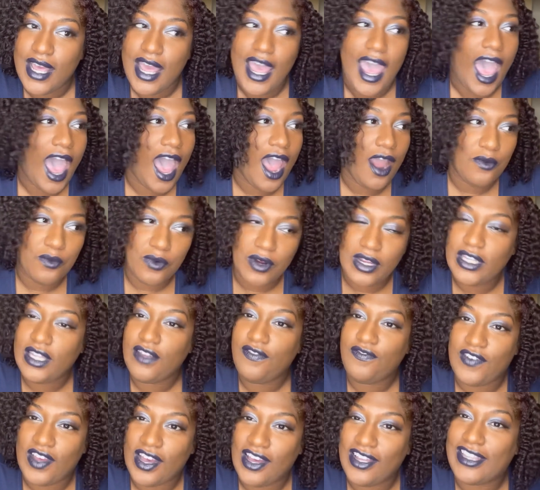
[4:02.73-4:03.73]
I really
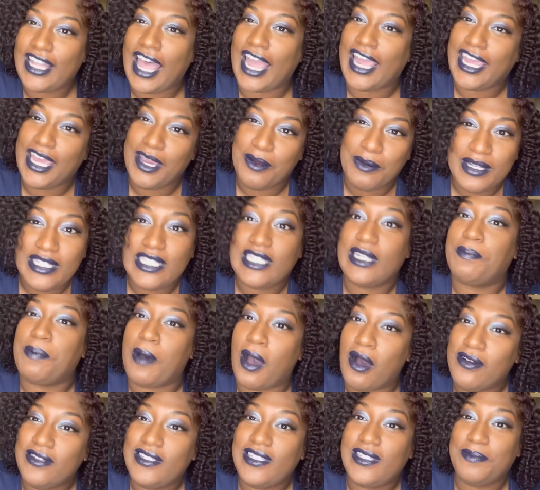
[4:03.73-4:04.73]
felt like he was
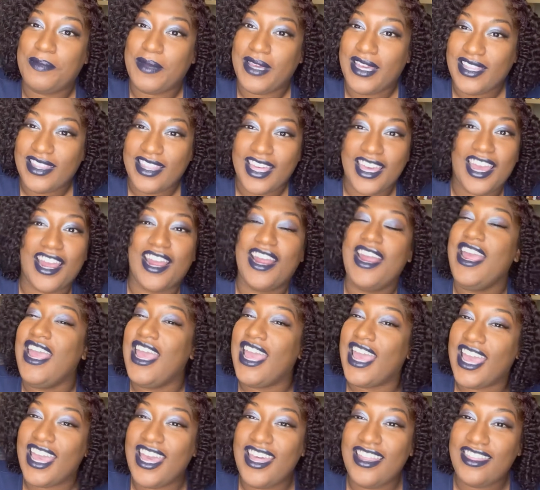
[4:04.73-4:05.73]
supposed to be there
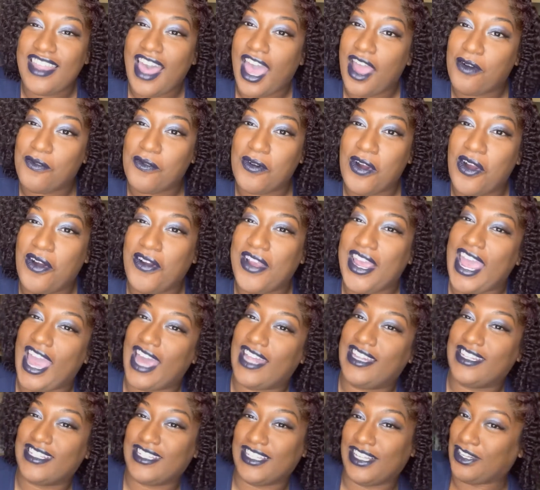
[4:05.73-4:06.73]
in that role. He had
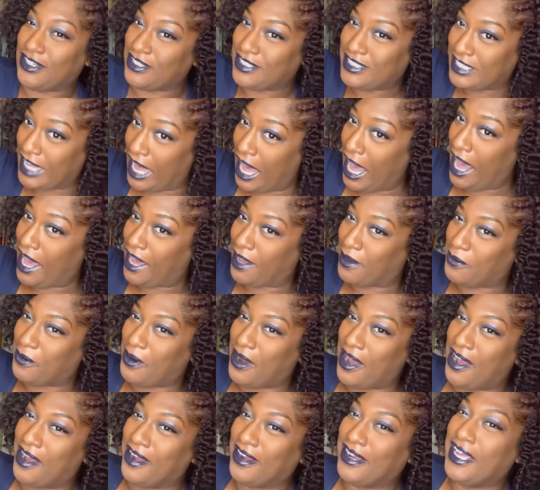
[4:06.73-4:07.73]
this little
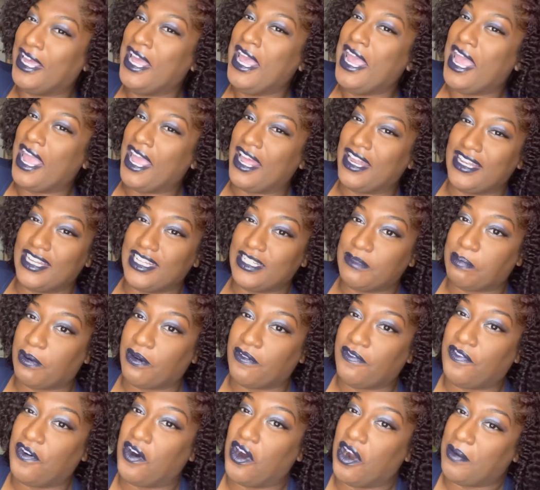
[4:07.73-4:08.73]
sidewalk and this
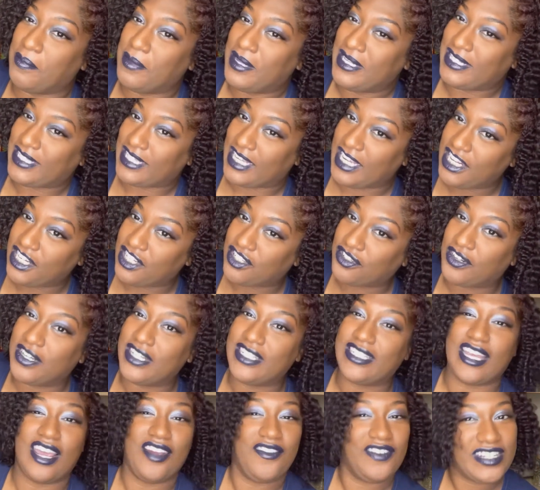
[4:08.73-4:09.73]
performance entrance
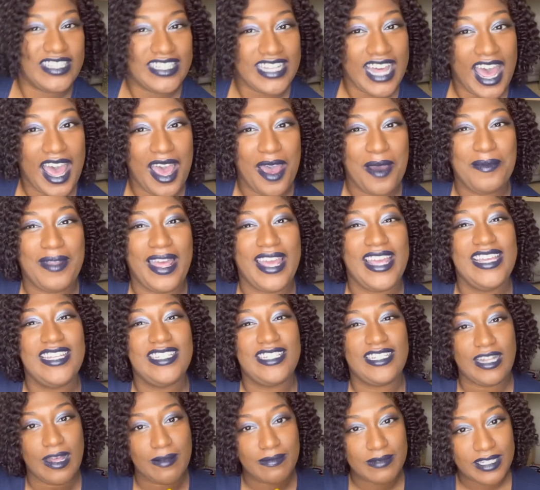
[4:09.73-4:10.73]
every time that he
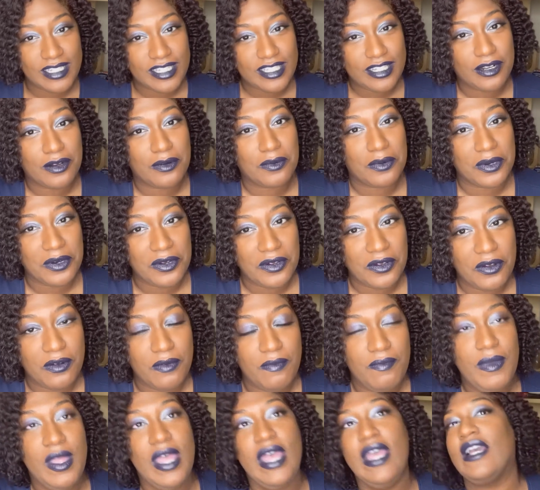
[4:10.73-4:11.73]
stepped into the room
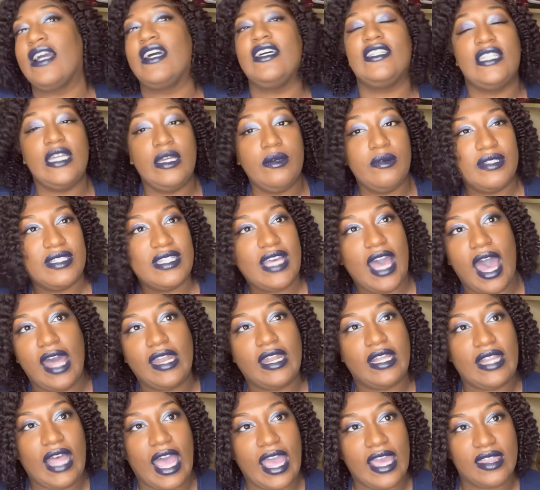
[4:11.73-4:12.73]
because he was kind of
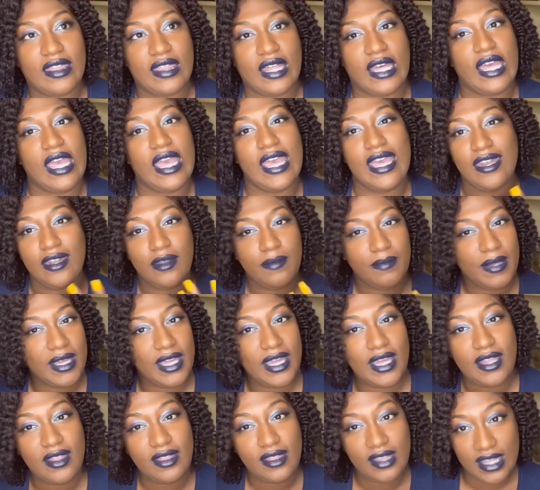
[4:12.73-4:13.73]
like the enemy
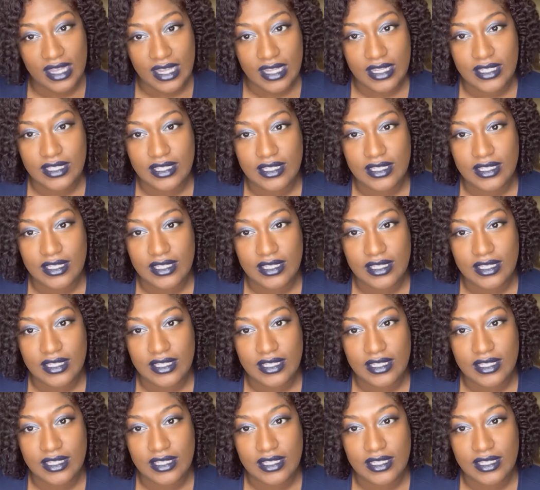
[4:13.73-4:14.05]
in this.